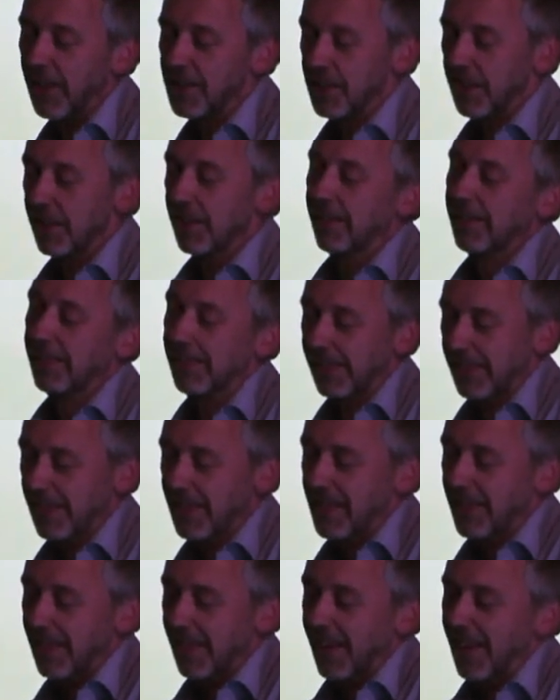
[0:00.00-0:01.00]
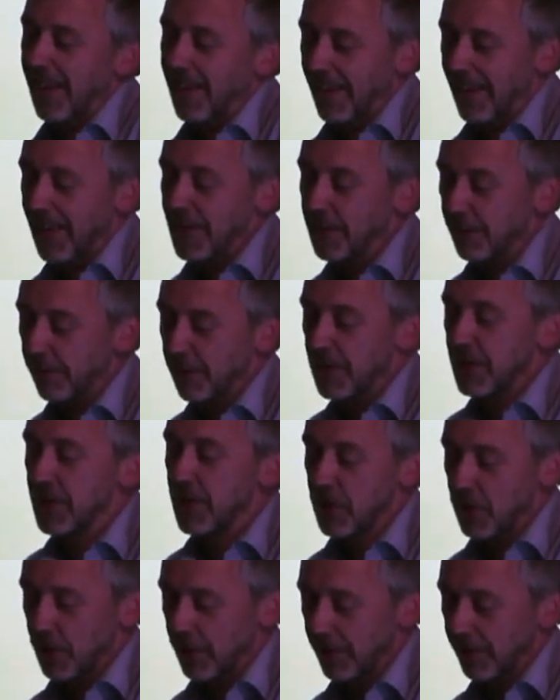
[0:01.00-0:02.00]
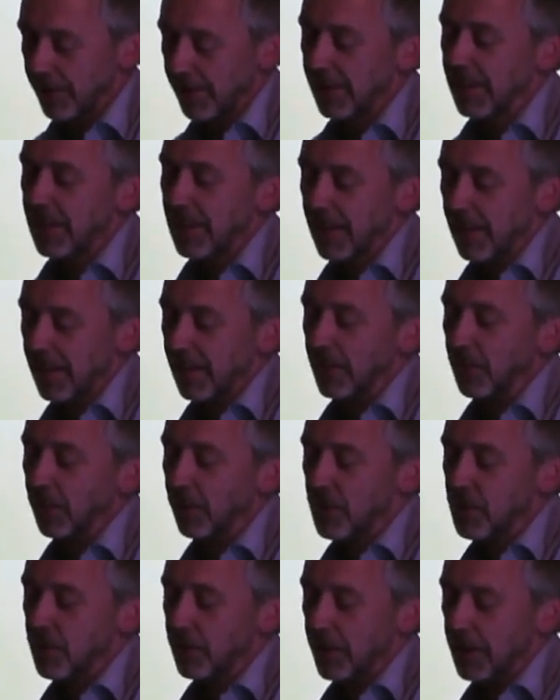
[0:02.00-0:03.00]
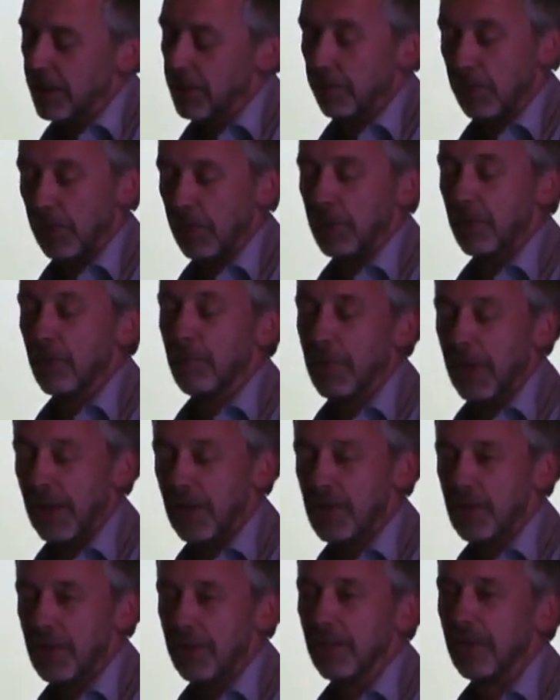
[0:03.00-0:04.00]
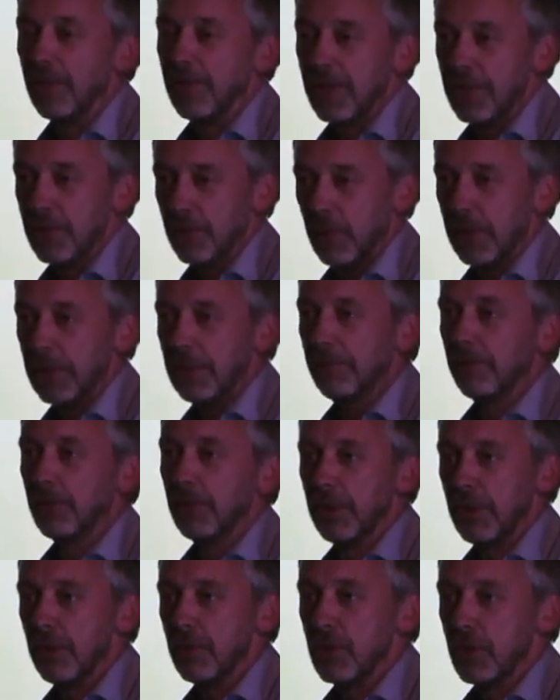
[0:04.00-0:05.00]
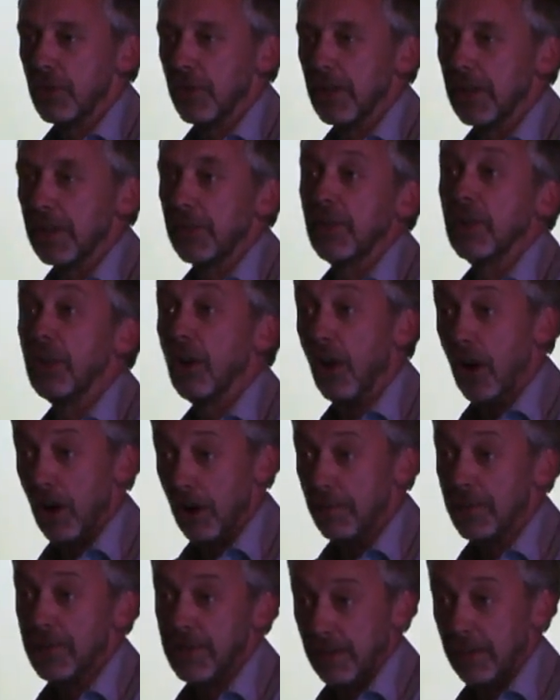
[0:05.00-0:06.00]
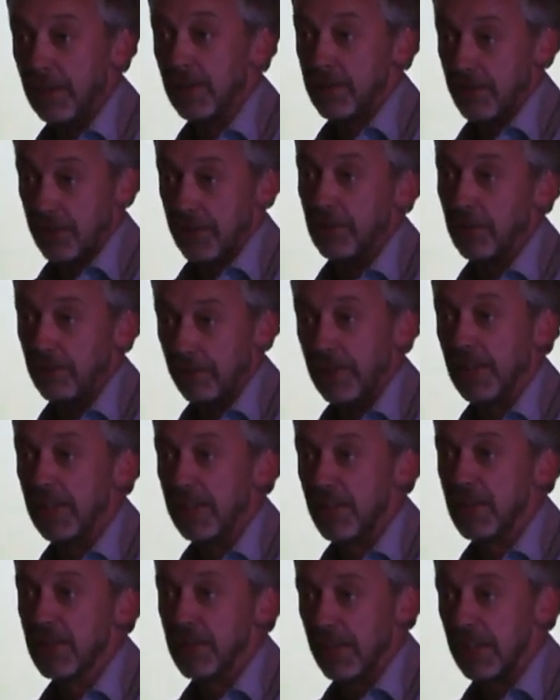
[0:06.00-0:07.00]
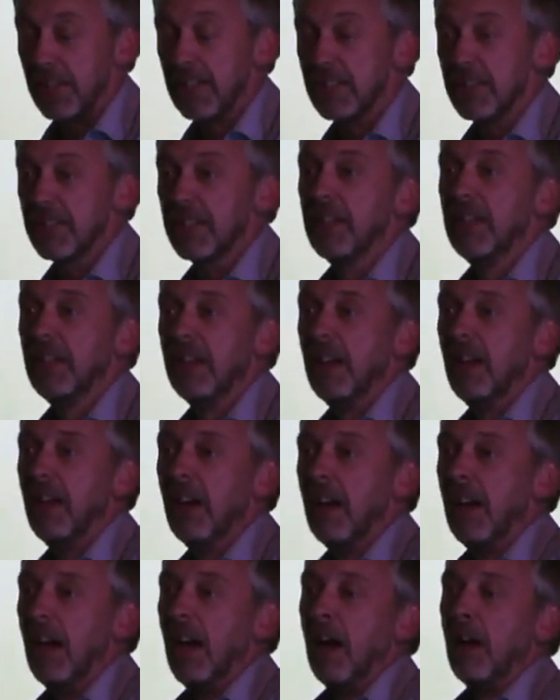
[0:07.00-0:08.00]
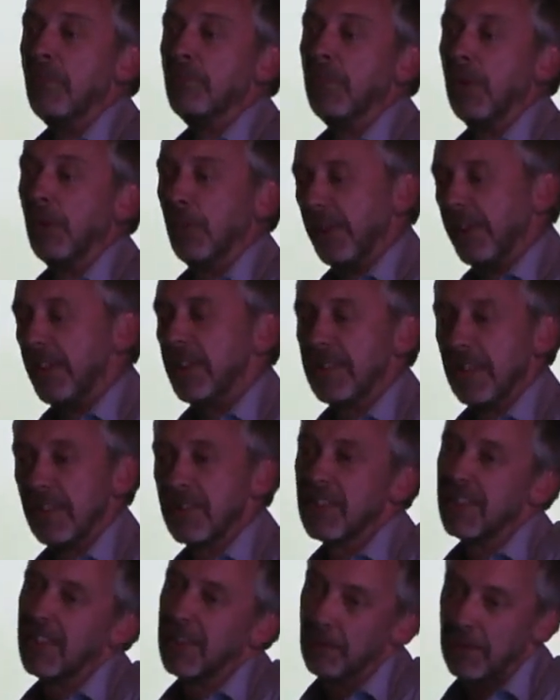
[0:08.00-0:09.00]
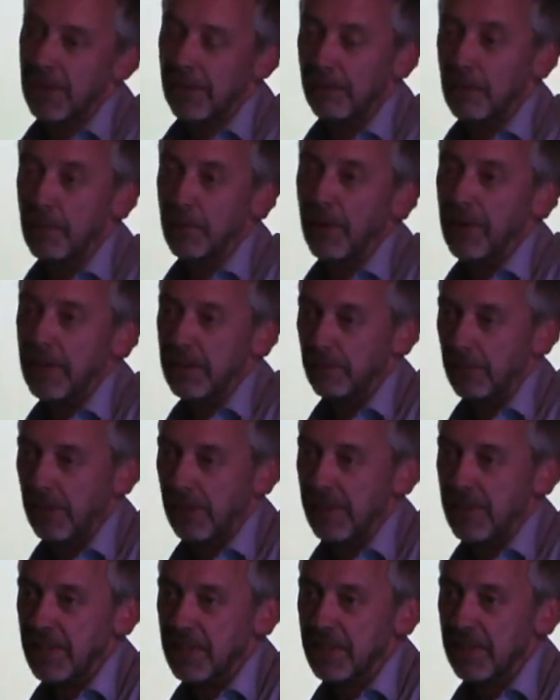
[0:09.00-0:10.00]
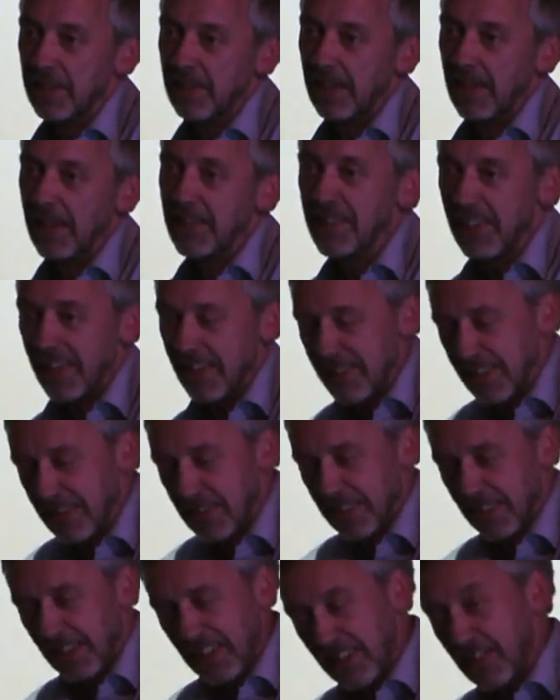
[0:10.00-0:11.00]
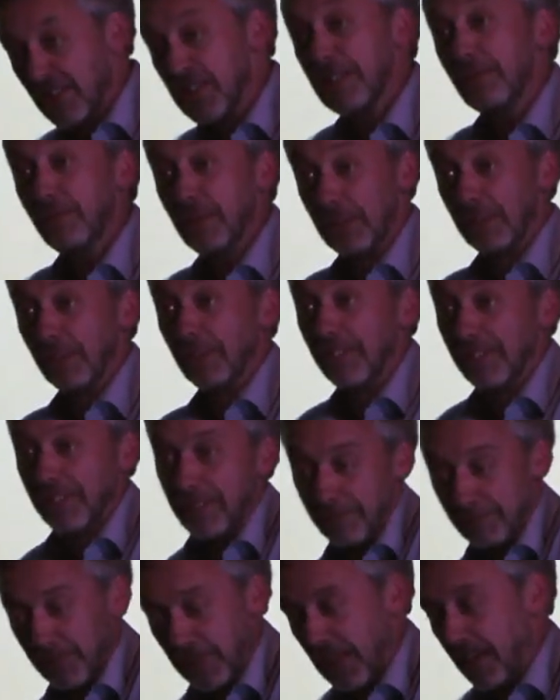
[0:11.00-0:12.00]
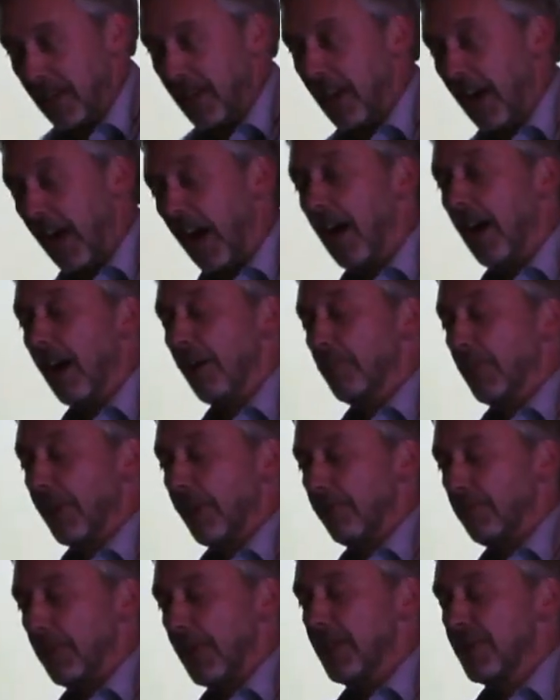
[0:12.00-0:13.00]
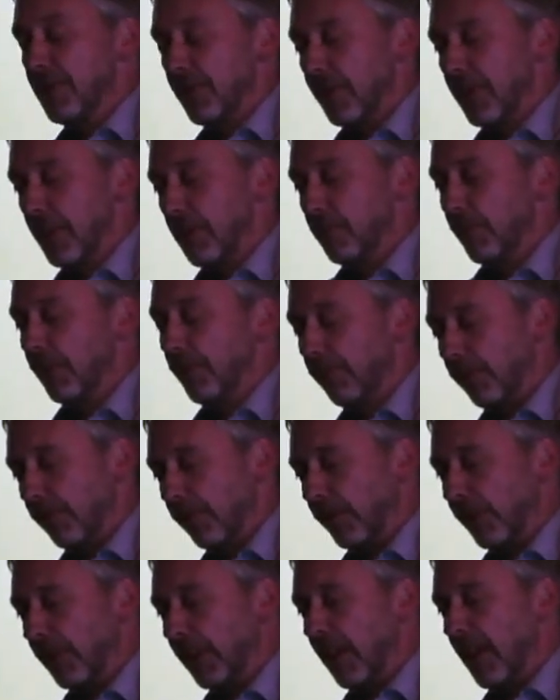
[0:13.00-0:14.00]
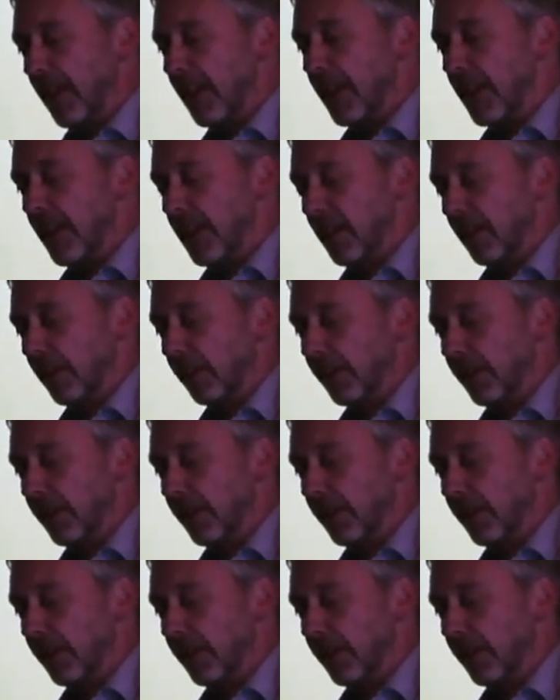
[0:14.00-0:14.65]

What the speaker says: as a physician, you're trying to put your patient on this wonderful new drug that you hope's going to stop their disease, but when it doesn't, can we have your brain, please? It's difficult, but I've been to a number of lay